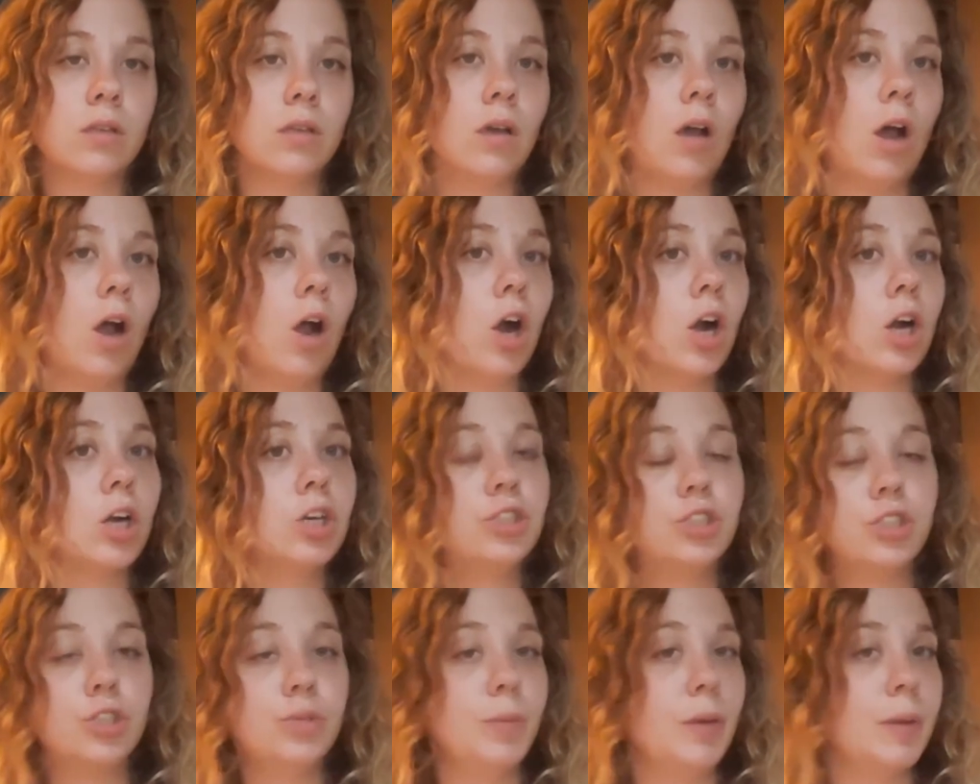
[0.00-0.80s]

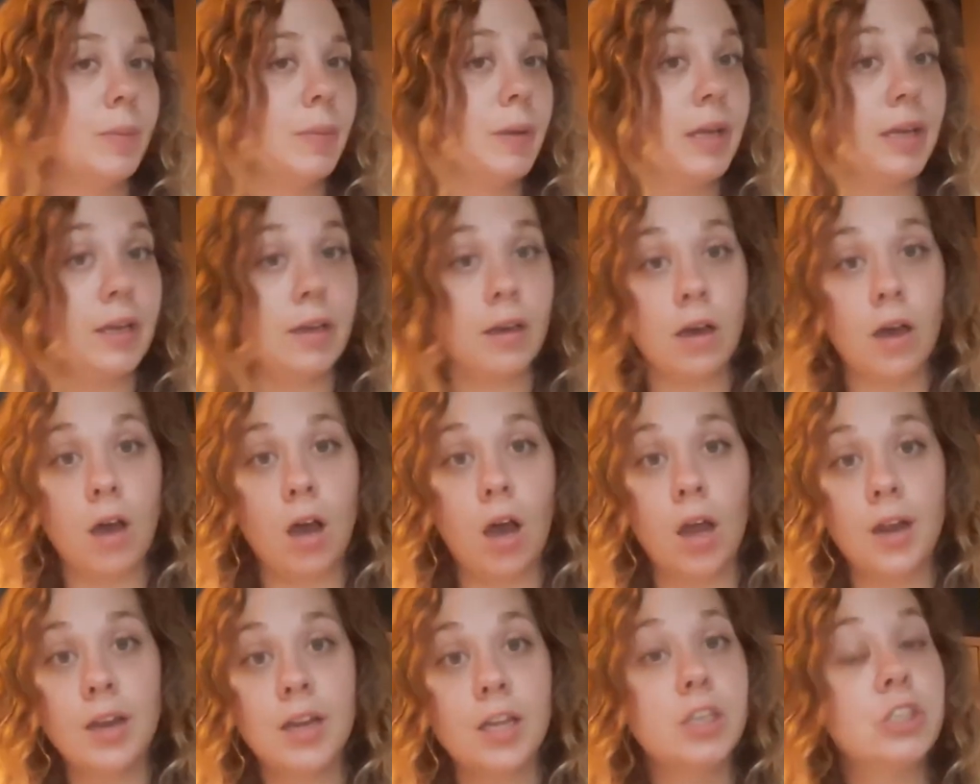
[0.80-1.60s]
hard to maybe
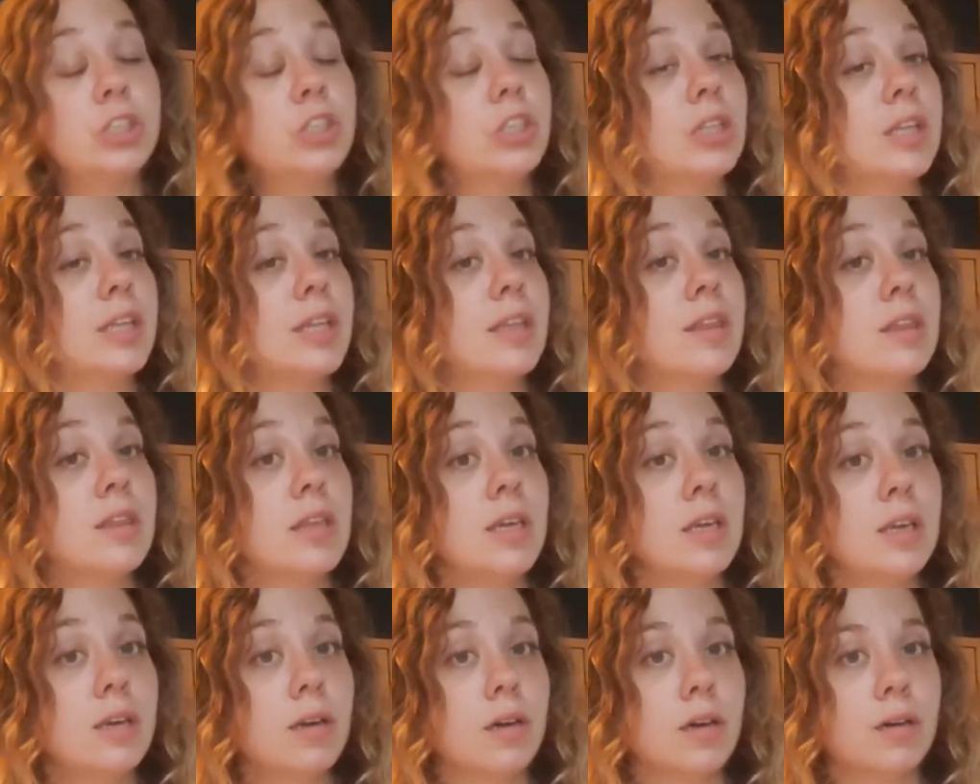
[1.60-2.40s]
initially
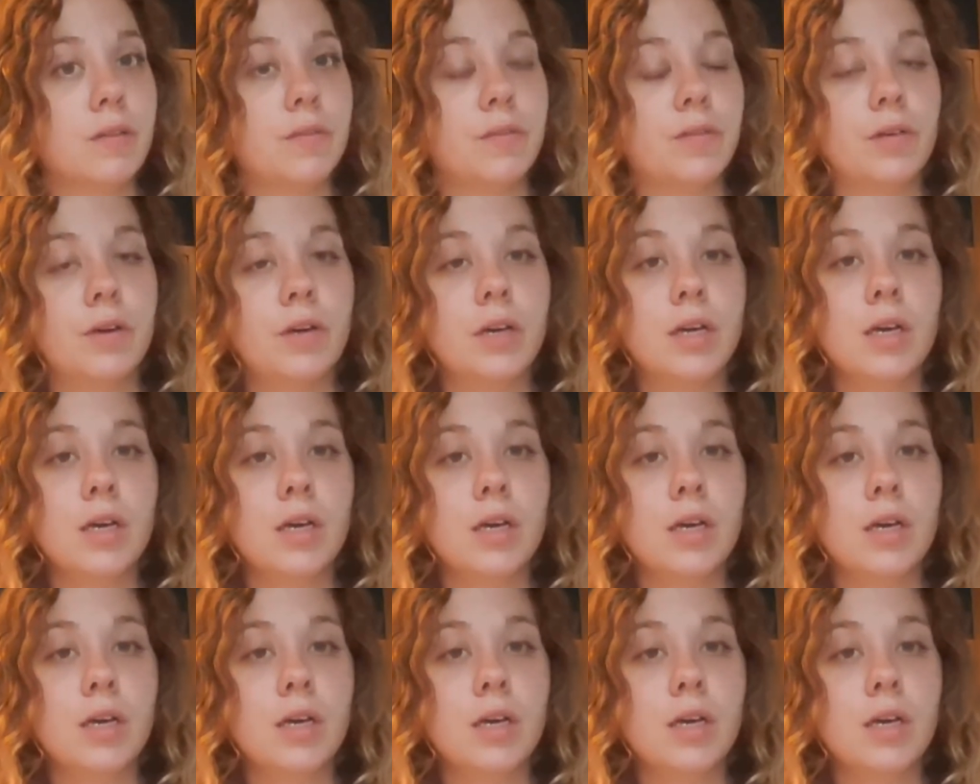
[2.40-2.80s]
think of.